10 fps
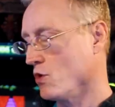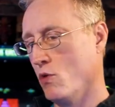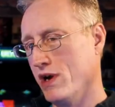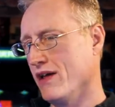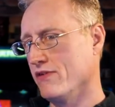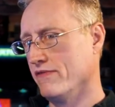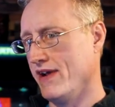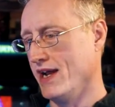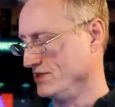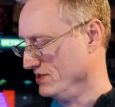What other
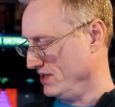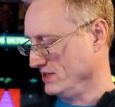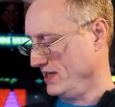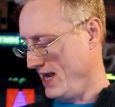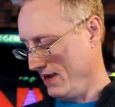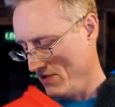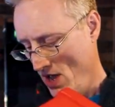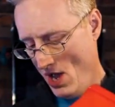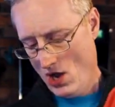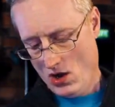advantages does it have?
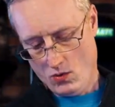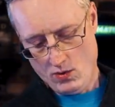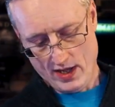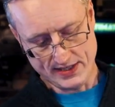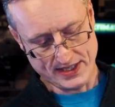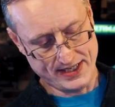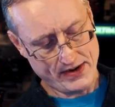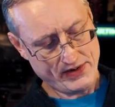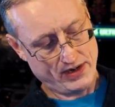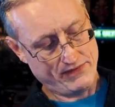Well, a
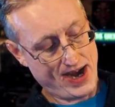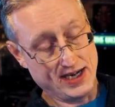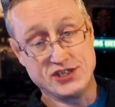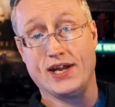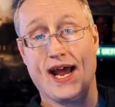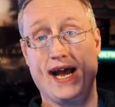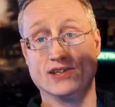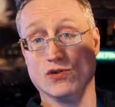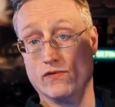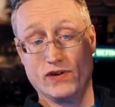significant advantage it
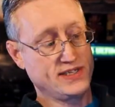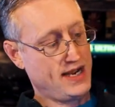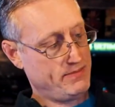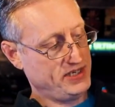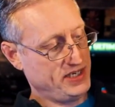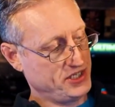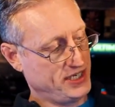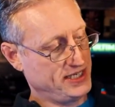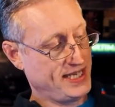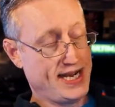has over its competition
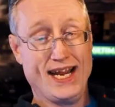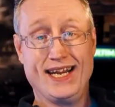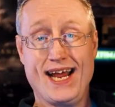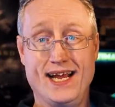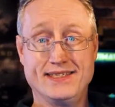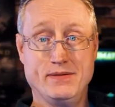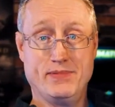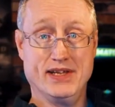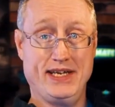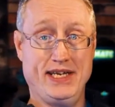is that it has the
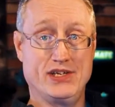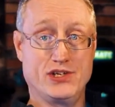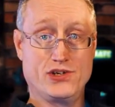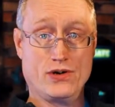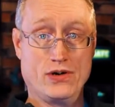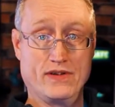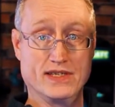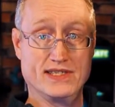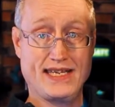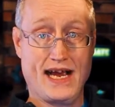ability to turn the
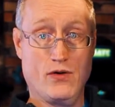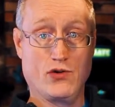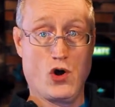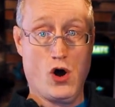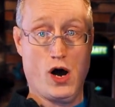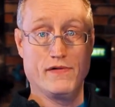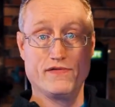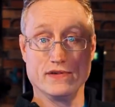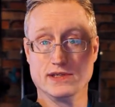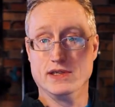sound
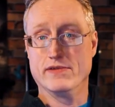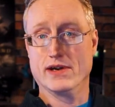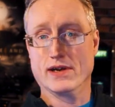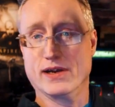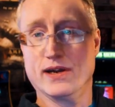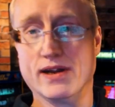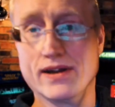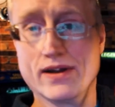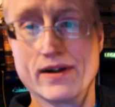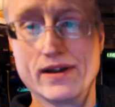off. Let's see if I can get
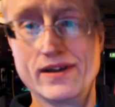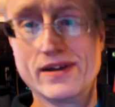it out in